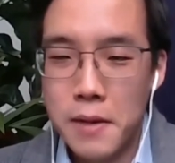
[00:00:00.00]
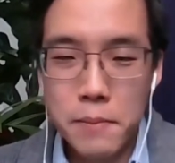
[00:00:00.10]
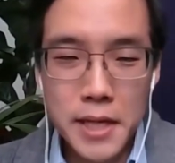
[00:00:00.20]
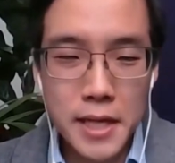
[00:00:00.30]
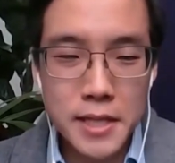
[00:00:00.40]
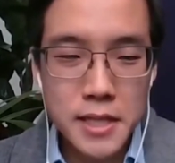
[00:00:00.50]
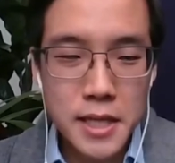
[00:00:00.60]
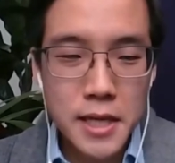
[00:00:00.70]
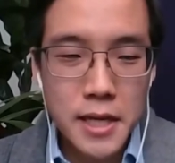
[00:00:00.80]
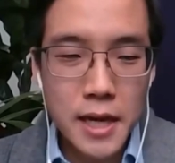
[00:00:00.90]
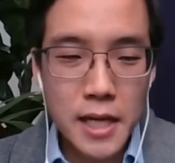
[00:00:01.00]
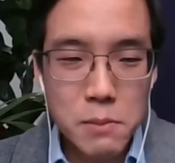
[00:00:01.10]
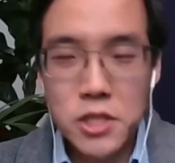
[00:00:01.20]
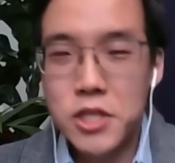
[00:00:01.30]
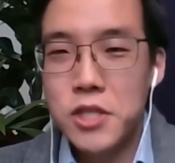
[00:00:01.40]
Because as
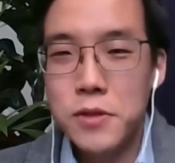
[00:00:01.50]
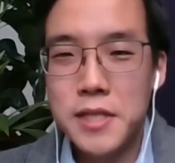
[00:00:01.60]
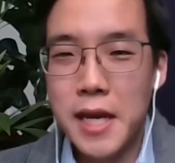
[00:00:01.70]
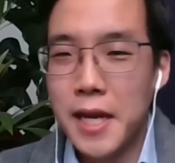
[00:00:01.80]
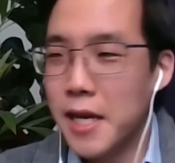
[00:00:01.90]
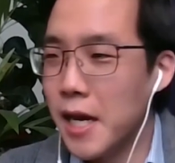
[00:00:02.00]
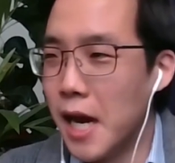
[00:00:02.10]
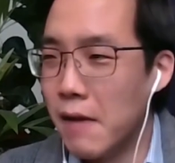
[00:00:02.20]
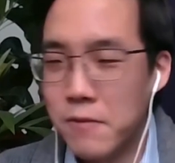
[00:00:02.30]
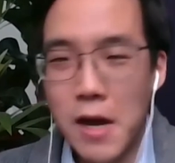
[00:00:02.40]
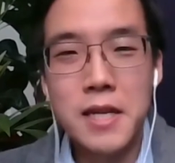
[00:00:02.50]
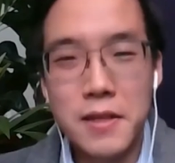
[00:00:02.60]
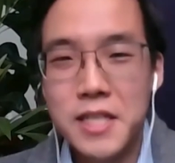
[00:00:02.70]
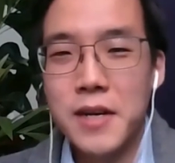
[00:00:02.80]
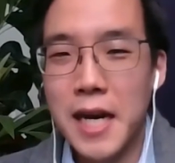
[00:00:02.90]
much as you say, I've got
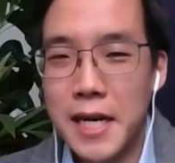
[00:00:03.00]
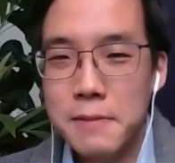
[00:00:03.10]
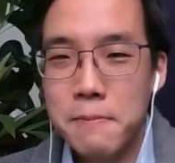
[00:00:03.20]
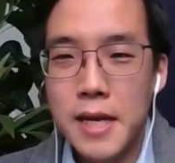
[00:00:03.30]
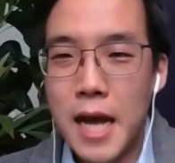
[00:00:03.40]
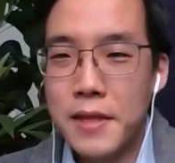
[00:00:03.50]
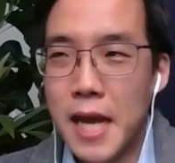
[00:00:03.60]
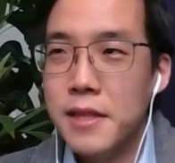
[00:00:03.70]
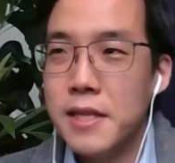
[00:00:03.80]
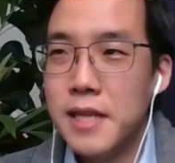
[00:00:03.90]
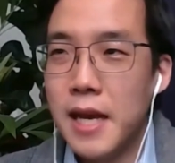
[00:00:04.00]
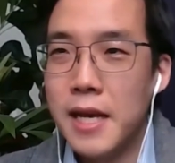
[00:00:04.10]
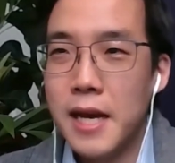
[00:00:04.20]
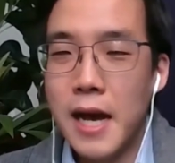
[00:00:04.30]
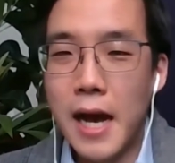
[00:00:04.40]
nothing to hide, at the end of the day,
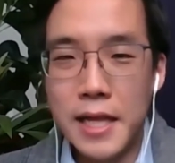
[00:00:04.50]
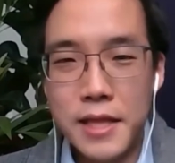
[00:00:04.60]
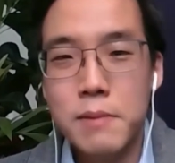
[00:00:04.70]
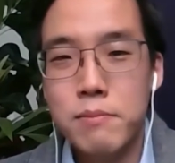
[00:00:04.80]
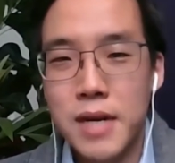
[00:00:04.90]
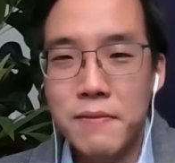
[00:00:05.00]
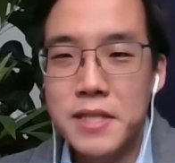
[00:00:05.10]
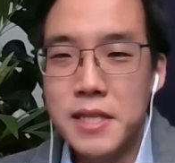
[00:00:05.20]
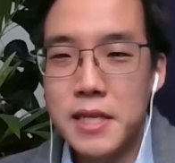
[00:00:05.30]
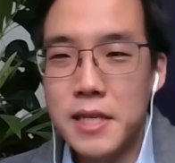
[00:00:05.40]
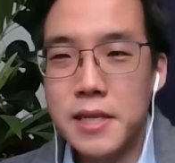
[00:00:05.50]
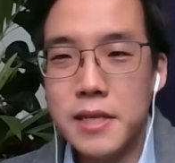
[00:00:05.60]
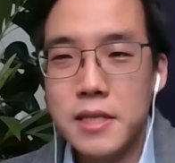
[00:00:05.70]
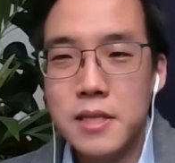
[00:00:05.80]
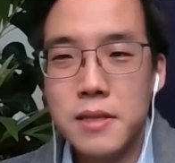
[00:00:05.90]
I think privacy
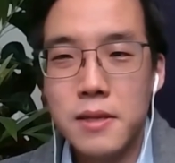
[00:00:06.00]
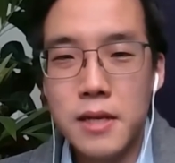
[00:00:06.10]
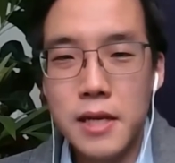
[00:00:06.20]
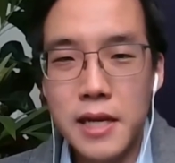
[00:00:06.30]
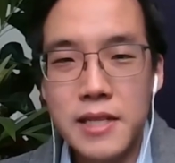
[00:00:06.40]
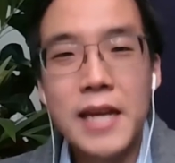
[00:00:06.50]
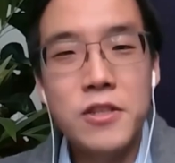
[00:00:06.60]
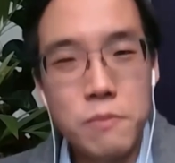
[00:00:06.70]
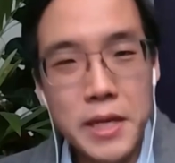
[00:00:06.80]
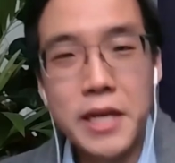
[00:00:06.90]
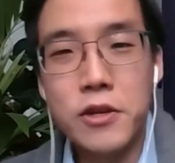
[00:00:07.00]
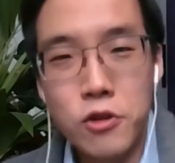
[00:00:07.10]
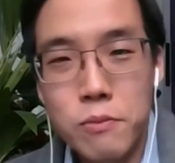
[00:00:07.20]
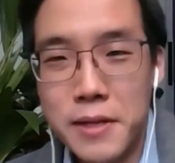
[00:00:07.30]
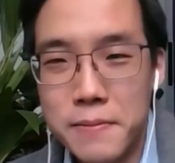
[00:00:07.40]
is innate to being
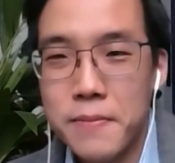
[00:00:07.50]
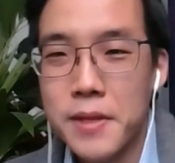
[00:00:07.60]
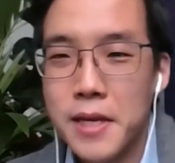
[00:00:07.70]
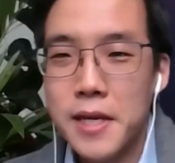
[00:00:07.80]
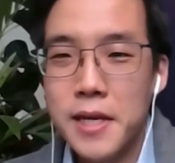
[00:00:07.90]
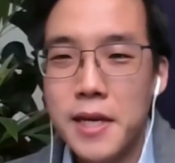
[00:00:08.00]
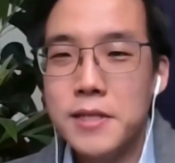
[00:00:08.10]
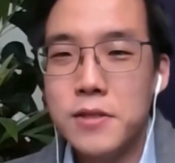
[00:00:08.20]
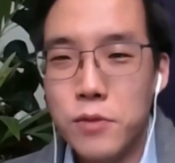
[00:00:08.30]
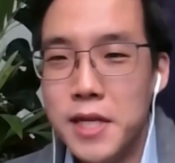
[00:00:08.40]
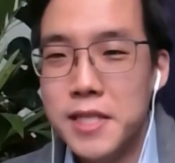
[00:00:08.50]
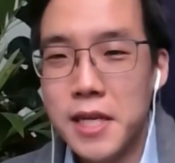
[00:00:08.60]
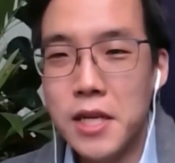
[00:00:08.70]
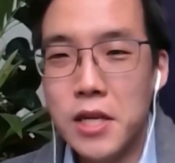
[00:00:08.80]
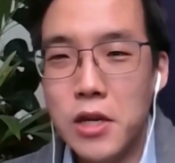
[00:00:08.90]
human. It's the
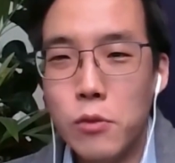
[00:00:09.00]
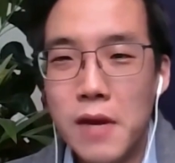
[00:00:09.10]
reason we